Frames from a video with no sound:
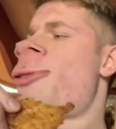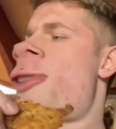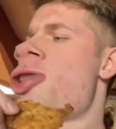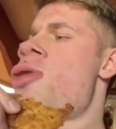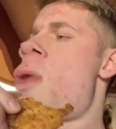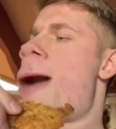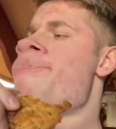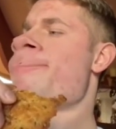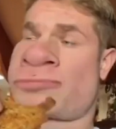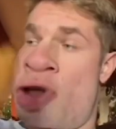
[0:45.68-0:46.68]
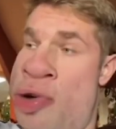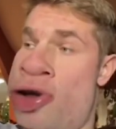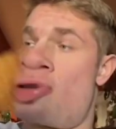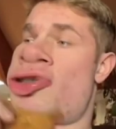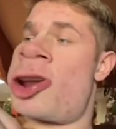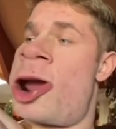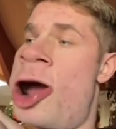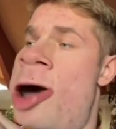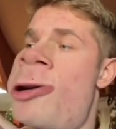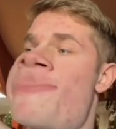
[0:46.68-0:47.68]
You want? Want some chicken
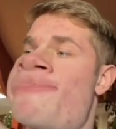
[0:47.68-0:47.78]
collar?